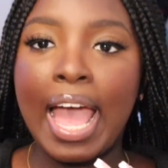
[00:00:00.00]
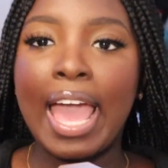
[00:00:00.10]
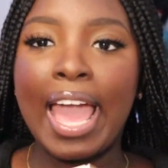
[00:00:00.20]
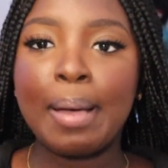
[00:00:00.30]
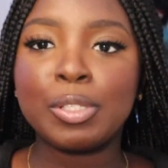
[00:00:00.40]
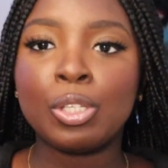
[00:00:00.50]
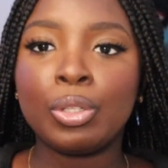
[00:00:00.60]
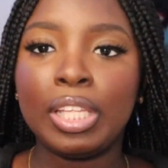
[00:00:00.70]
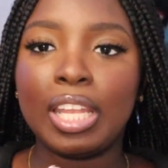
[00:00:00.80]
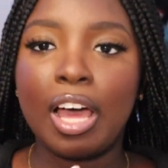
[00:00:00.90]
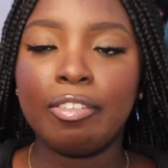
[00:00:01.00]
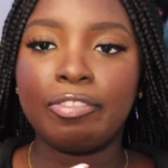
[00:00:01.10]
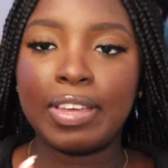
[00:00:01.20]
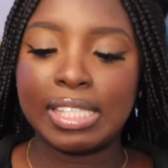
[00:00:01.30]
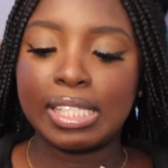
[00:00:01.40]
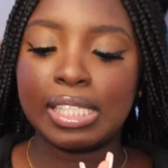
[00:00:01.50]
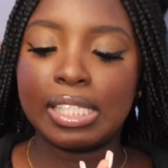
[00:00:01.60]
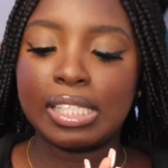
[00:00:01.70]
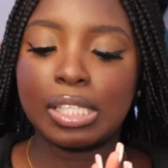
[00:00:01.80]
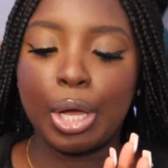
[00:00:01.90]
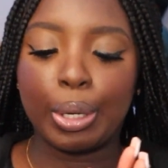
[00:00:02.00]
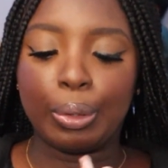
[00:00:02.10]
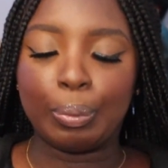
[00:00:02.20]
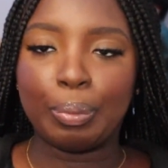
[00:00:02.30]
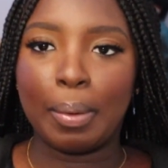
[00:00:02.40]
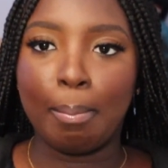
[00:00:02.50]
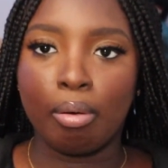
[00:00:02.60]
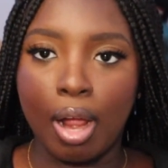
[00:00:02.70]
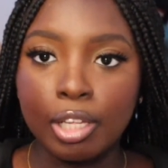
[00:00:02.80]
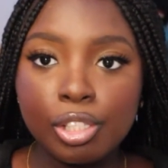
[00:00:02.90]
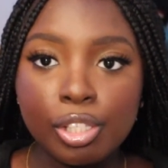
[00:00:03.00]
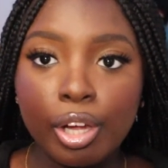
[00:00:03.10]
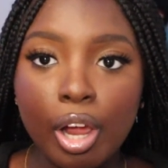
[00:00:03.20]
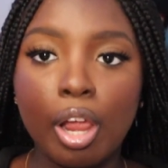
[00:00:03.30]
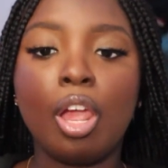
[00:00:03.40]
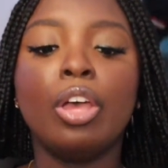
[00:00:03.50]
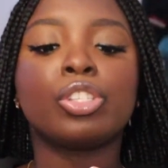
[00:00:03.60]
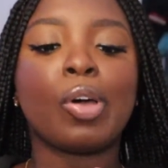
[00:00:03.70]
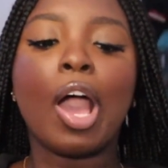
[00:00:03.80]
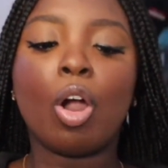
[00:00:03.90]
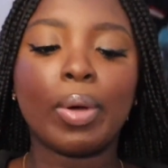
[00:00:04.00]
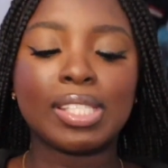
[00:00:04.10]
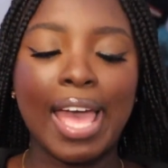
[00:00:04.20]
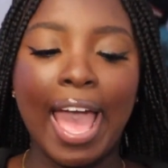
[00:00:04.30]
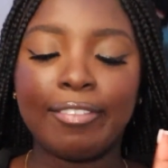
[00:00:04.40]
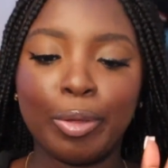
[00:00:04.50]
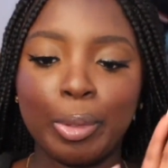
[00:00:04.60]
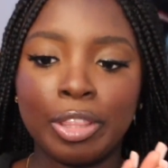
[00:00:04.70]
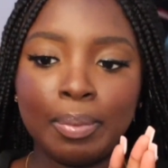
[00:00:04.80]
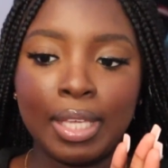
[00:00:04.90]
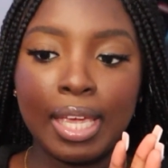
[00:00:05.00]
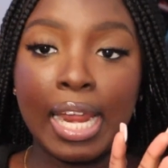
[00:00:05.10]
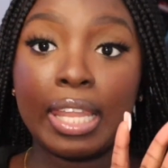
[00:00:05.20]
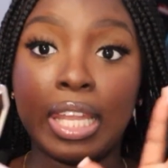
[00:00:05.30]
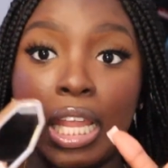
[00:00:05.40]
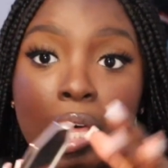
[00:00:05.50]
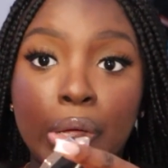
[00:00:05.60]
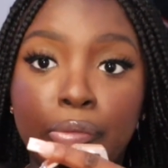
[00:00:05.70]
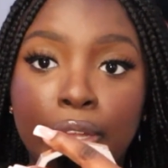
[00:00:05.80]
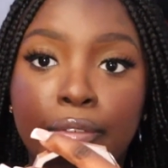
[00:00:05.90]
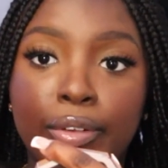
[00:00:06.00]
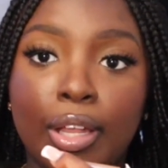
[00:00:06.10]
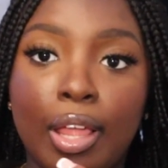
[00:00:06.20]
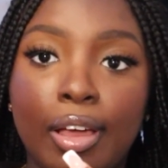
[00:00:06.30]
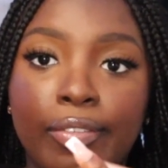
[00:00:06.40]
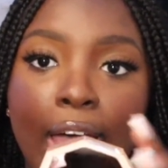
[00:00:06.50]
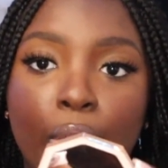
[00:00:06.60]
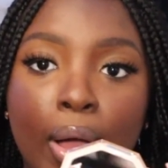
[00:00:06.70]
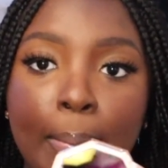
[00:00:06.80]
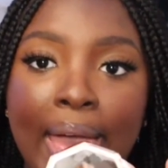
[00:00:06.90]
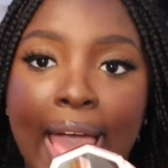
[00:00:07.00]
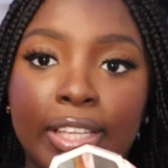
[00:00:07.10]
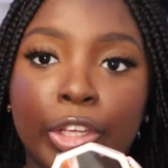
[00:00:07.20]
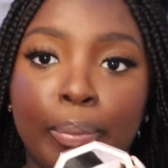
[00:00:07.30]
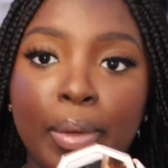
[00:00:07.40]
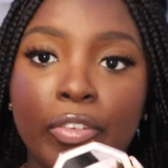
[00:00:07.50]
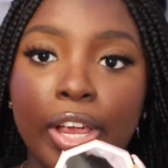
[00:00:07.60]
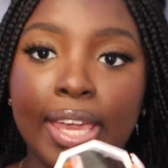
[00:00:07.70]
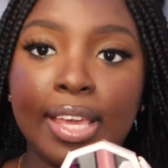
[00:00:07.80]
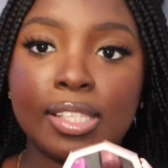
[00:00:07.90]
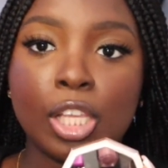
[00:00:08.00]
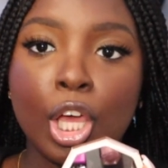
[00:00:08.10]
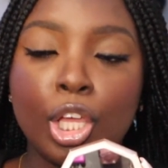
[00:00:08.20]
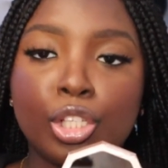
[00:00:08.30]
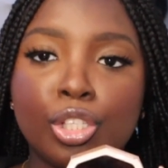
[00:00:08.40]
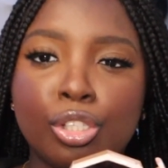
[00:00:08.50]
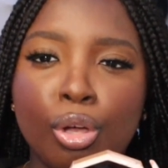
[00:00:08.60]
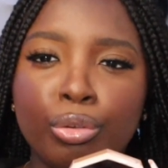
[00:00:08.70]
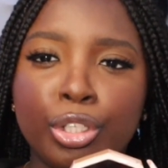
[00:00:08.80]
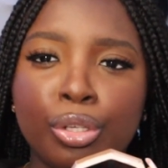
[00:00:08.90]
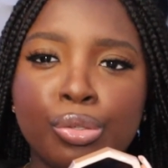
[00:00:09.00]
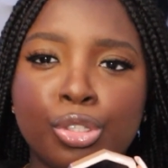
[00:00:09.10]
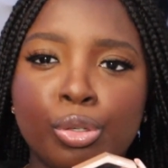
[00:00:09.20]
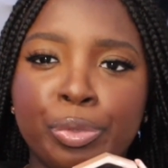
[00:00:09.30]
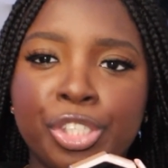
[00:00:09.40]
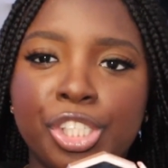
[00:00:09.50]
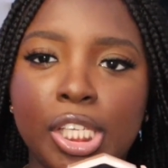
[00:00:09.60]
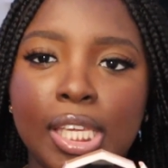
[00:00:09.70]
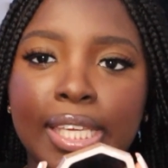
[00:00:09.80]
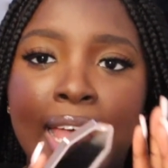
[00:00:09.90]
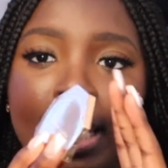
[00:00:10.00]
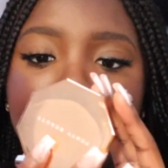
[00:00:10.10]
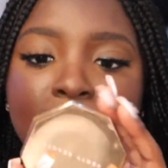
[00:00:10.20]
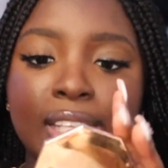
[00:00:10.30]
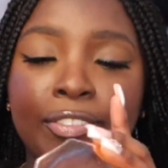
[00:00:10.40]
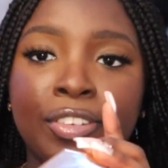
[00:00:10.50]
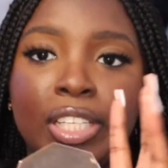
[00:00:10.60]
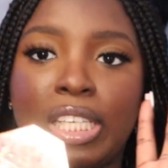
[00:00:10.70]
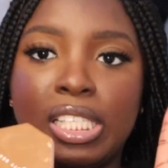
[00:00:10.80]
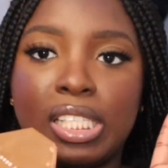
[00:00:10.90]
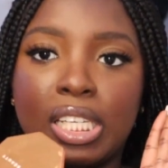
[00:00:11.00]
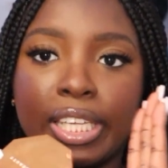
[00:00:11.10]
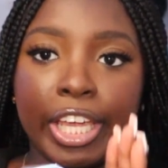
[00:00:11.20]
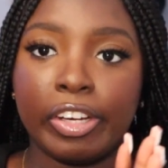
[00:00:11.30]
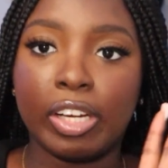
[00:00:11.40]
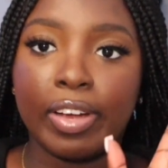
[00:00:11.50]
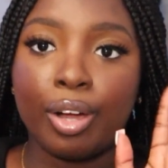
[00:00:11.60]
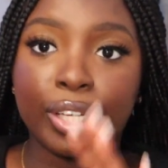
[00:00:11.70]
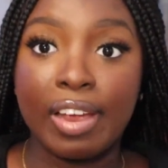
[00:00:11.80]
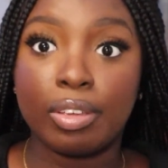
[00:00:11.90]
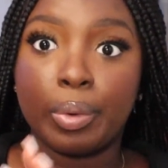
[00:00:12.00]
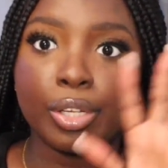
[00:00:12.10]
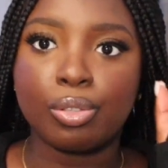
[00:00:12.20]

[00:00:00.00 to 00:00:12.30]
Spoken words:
I absolutely love Fenty's bronzer, so I always have it with me, and I love how compact their mirror is. So cute, super chic, and it's definitely easy to carry around everywhere.